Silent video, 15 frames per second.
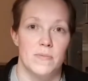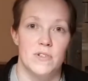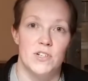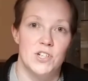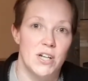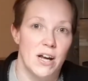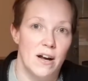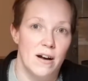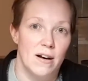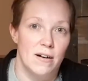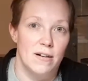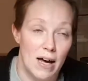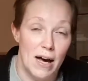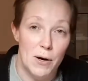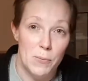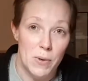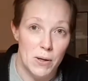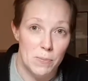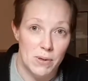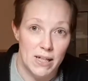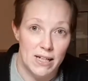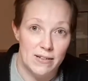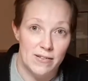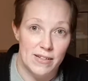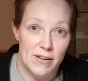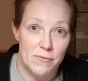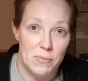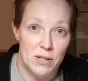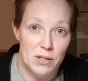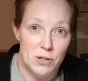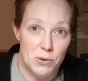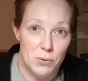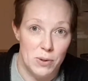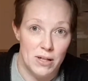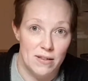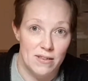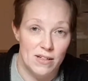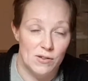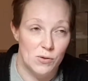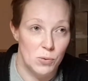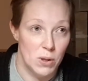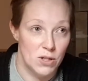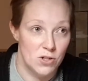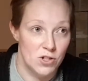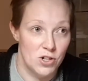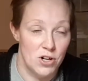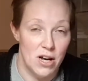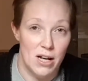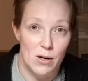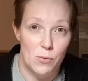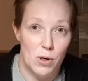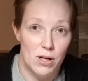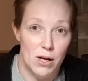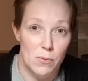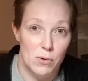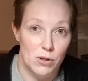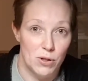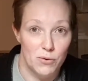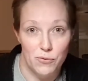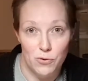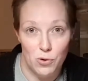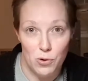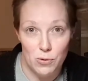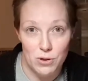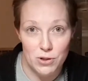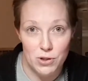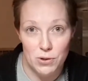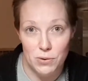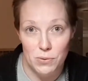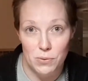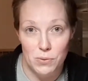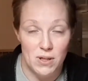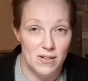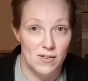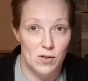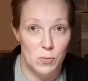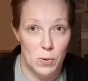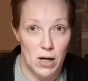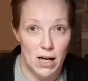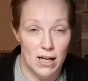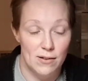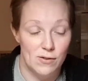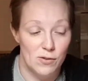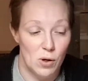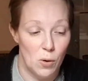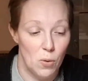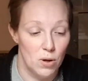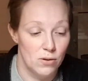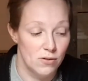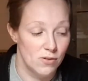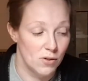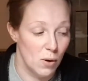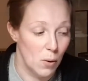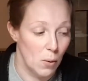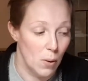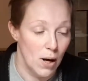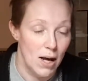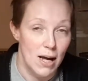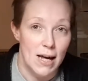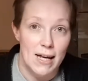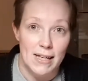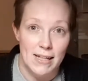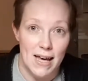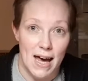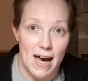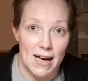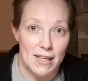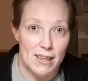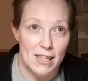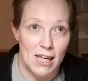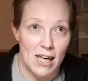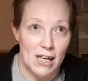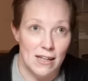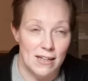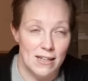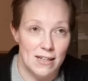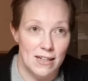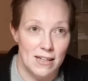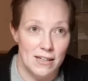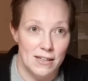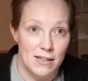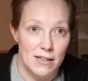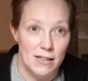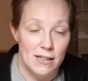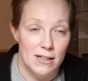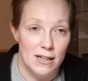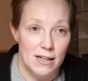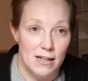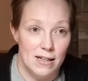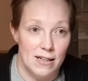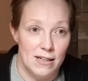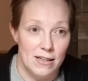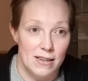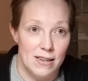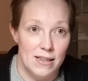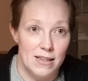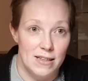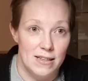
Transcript: share how my plants have been doing this winter and what I'm looking forward to this spring and so on. So yeah, I think and